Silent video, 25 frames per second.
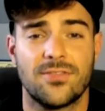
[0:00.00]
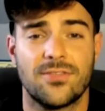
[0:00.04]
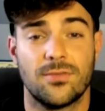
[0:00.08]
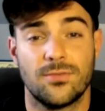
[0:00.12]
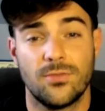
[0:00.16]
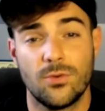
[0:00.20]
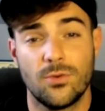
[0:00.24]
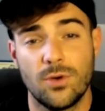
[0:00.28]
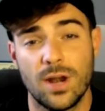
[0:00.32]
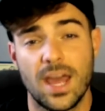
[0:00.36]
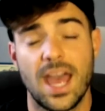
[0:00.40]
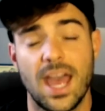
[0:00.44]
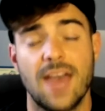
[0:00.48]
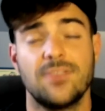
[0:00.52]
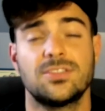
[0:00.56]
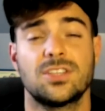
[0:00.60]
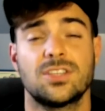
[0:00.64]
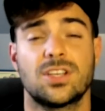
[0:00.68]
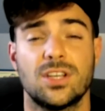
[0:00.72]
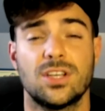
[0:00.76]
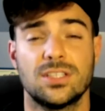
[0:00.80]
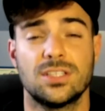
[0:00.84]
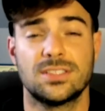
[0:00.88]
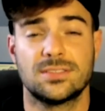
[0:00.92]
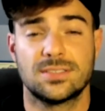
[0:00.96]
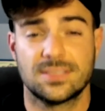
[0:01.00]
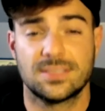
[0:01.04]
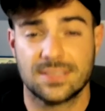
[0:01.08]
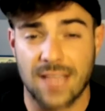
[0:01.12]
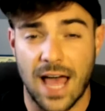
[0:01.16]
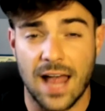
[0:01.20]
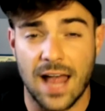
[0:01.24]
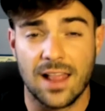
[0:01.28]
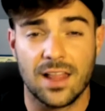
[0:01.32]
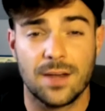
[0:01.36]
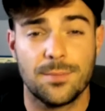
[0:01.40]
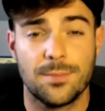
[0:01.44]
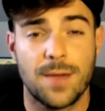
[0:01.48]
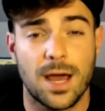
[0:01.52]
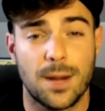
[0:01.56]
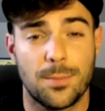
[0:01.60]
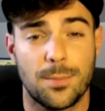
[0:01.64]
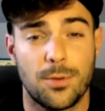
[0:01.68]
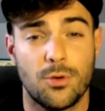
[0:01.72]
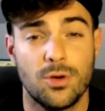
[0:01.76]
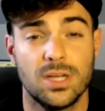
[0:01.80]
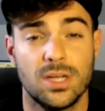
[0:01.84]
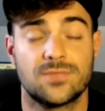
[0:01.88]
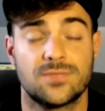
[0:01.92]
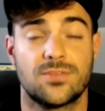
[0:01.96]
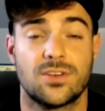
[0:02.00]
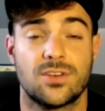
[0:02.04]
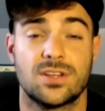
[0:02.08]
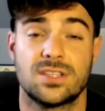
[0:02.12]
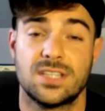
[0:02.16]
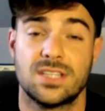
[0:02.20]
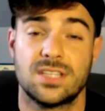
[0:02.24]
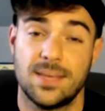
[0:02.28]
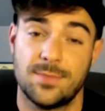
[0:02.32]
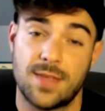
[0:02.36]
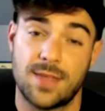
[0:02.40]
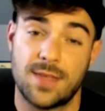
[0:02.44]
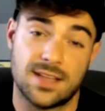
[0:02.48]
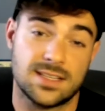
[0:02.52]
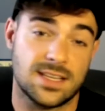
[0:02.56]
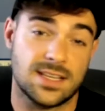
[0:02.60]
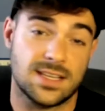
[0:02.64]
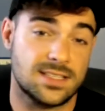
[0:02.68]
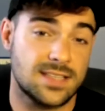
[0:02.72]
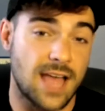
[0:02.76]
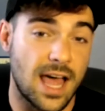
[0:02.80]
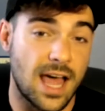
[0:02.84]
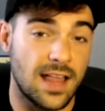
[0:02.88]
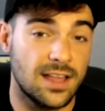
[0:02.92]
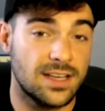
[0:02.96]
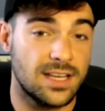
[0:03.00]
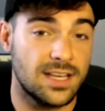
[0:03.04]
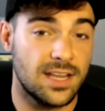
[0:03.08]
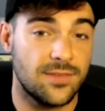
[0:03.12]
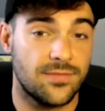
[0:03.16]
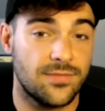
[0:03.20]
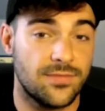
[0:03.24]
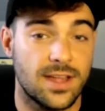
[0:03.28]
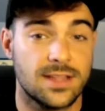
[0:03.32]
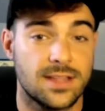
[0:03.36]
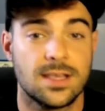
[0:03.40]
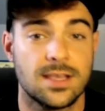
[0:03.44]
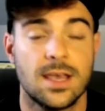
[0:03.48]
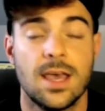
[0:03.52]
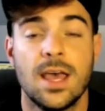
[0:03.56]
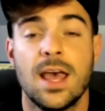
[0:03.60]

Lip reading: 4.5 is a good solid amount of points for a team that has a solid defense.